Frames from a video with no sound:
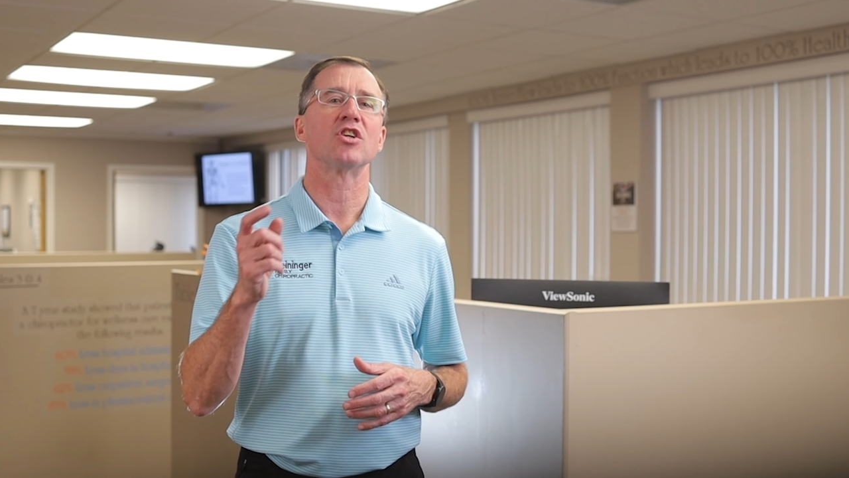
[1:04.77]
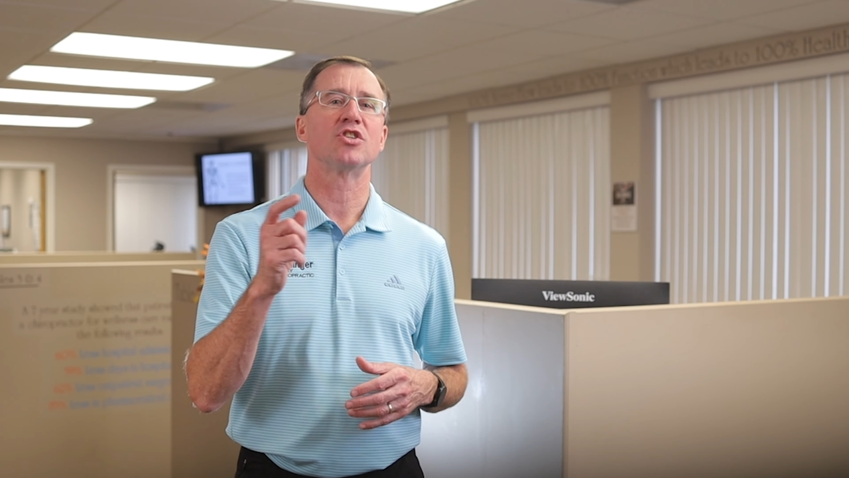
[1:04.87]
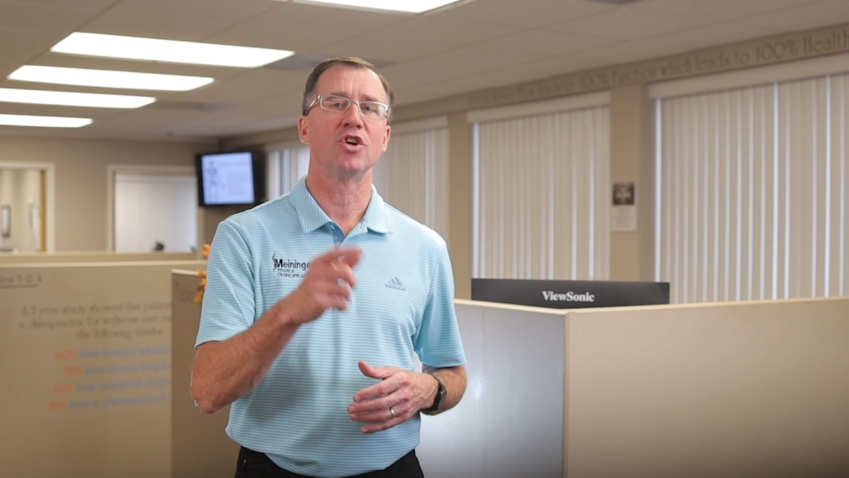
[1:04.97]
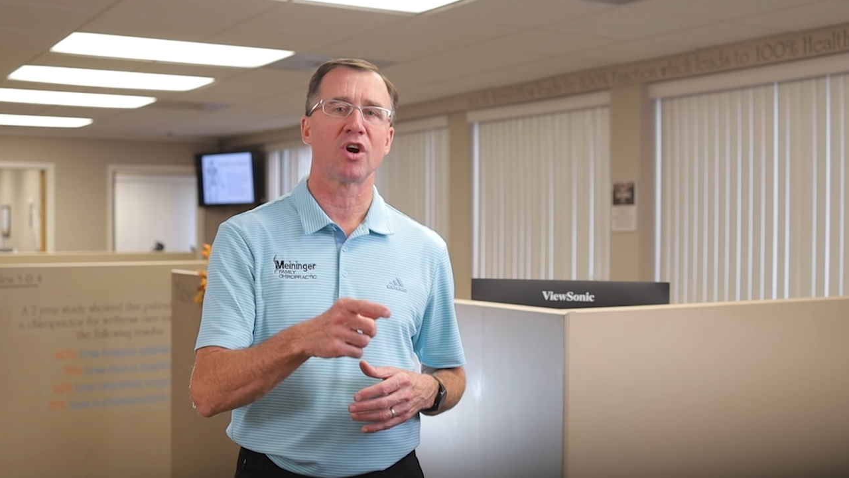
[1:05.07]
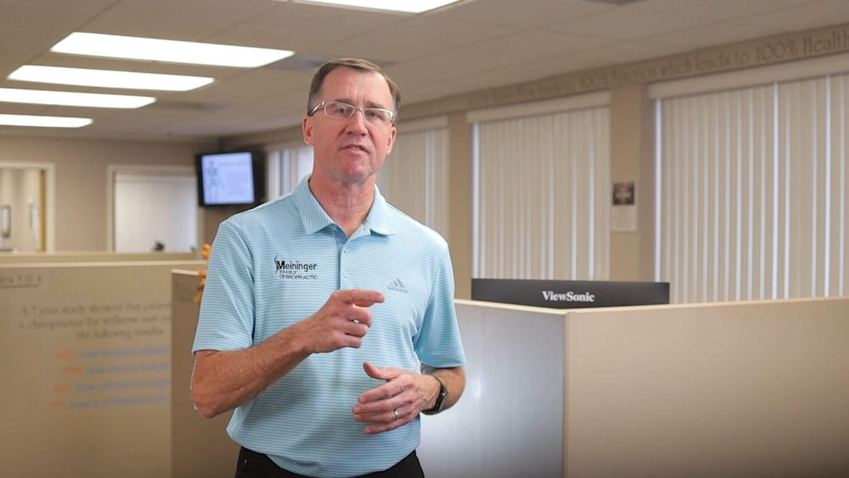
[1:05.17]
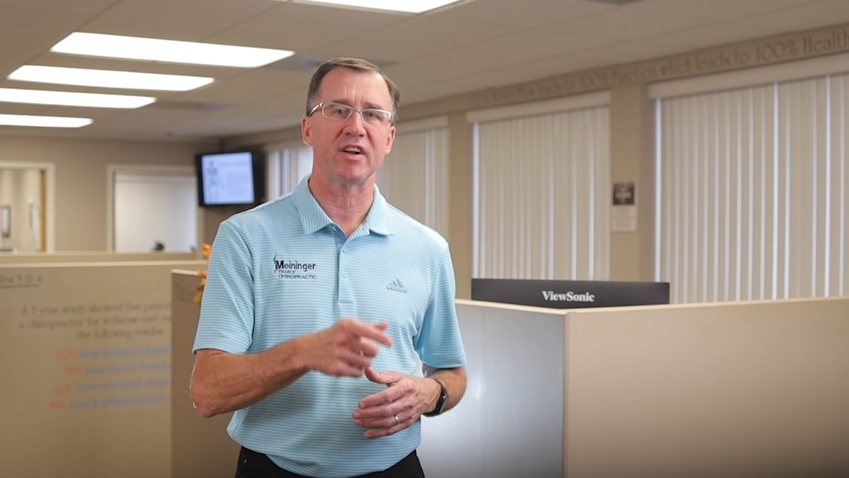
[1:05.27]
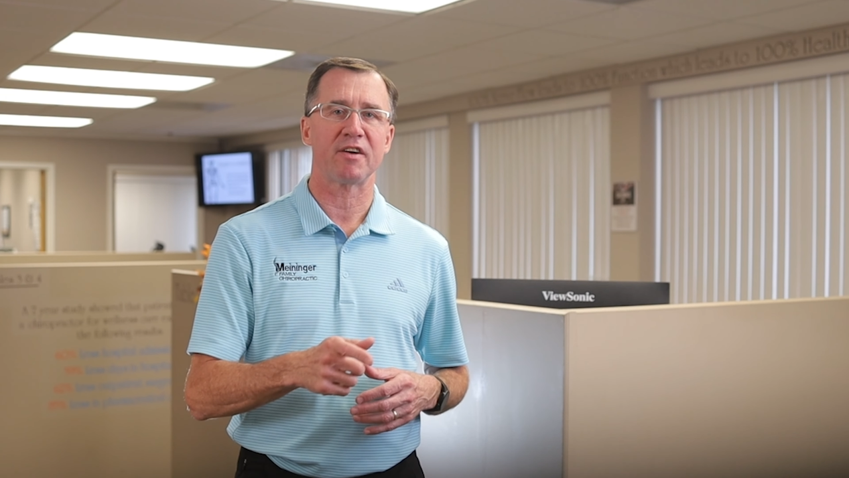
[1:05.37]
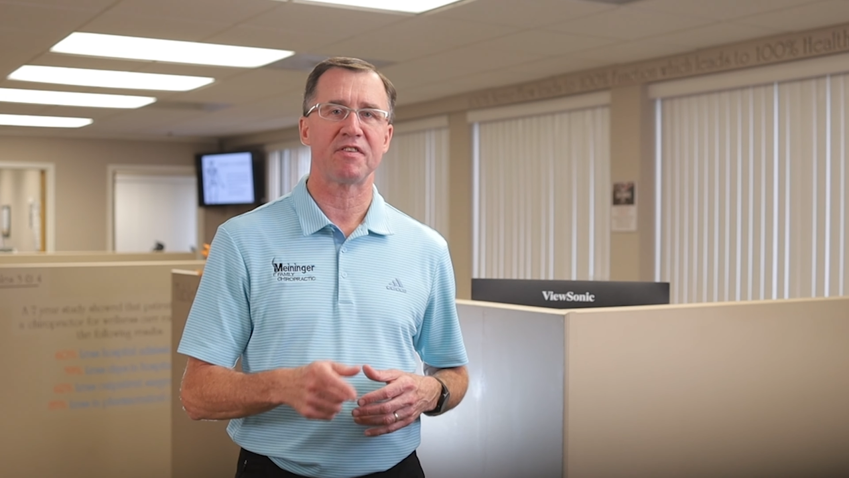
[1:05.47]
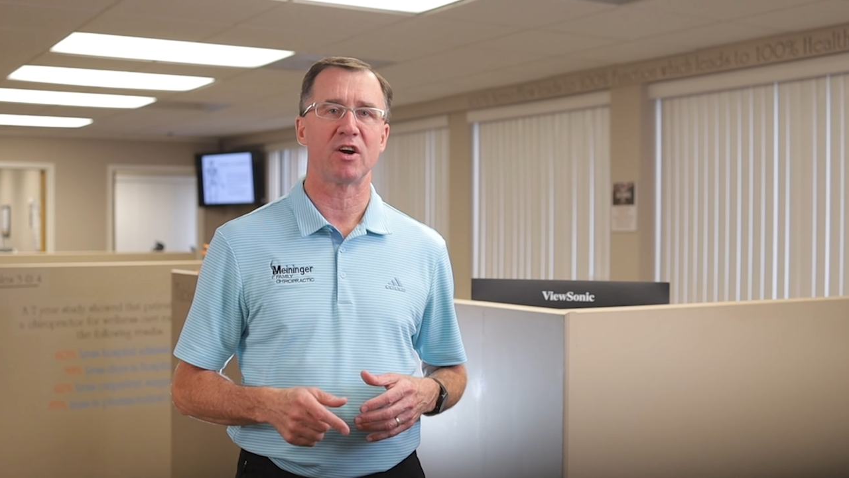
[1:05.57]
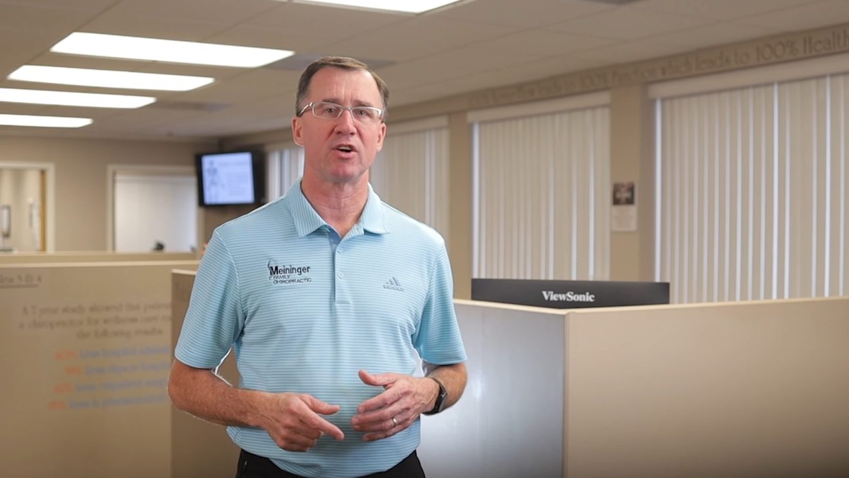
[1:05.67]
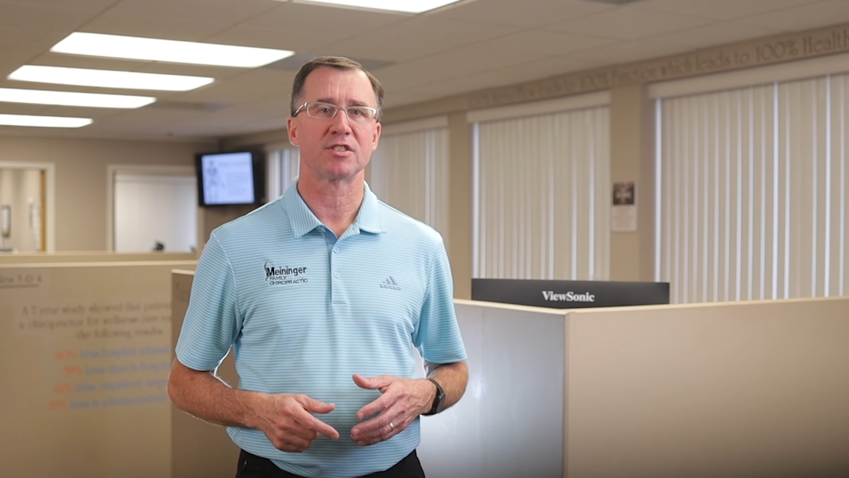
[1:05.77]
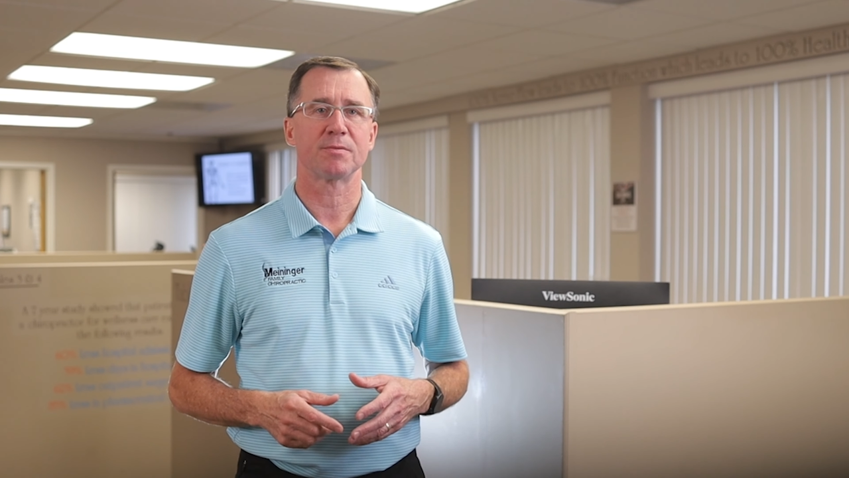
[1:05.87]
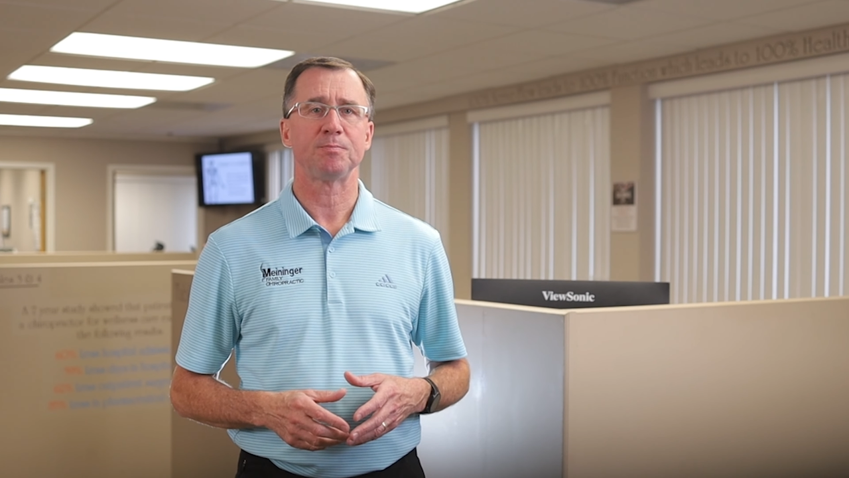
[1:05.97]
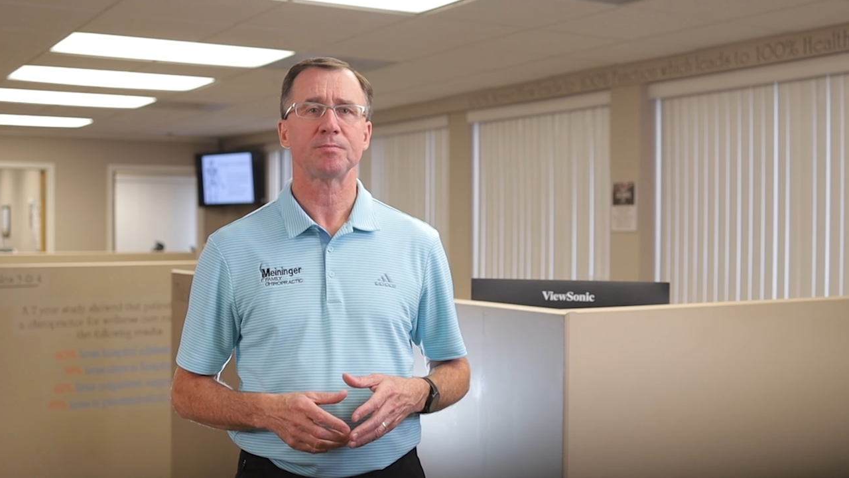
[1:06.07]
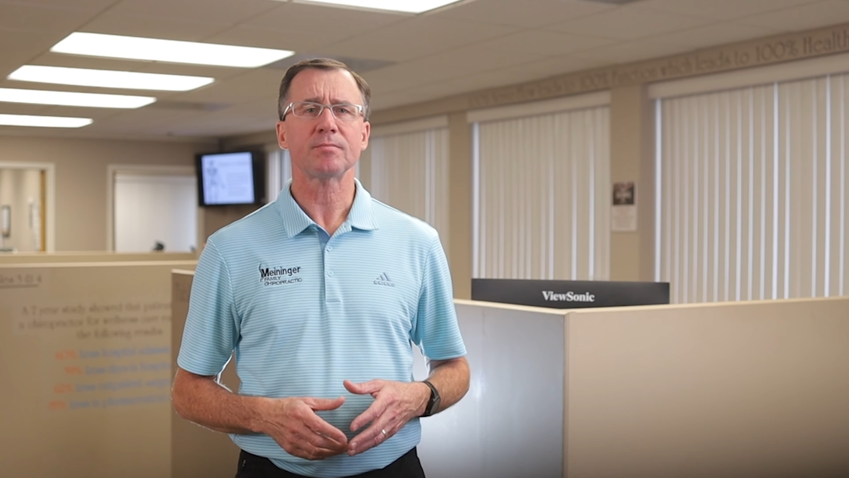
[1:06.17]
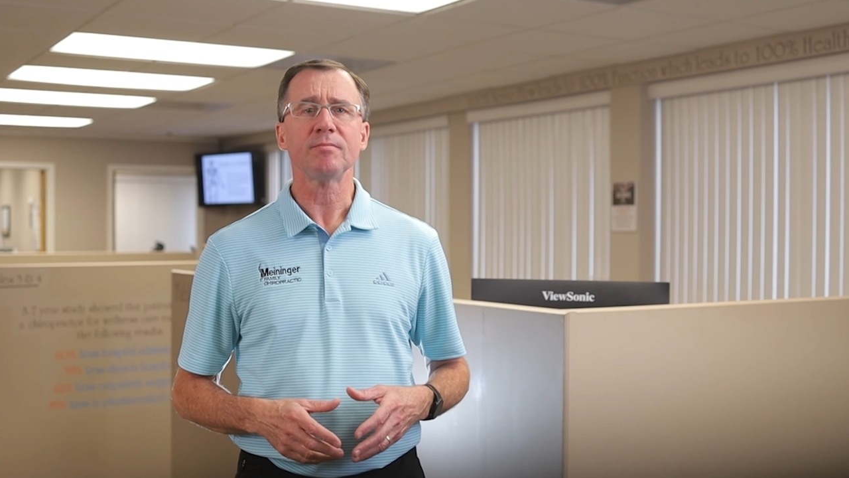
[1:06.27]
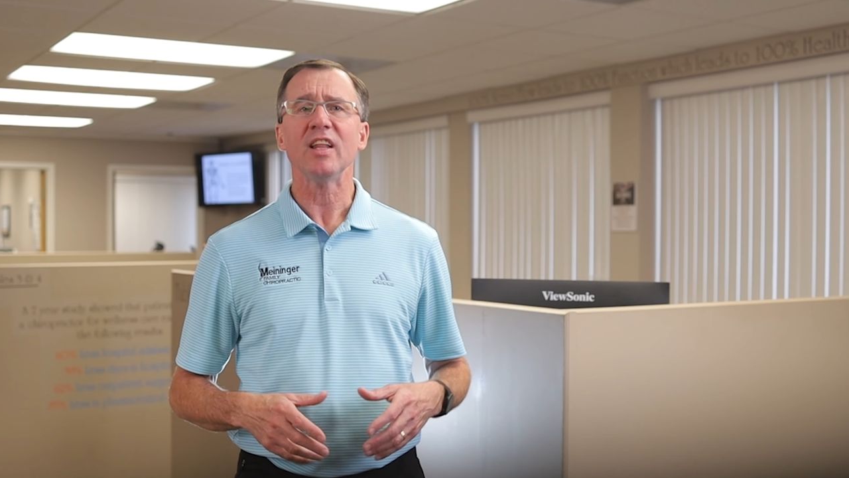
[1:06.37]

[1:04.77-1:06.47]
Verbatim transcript: they cause nerve interference.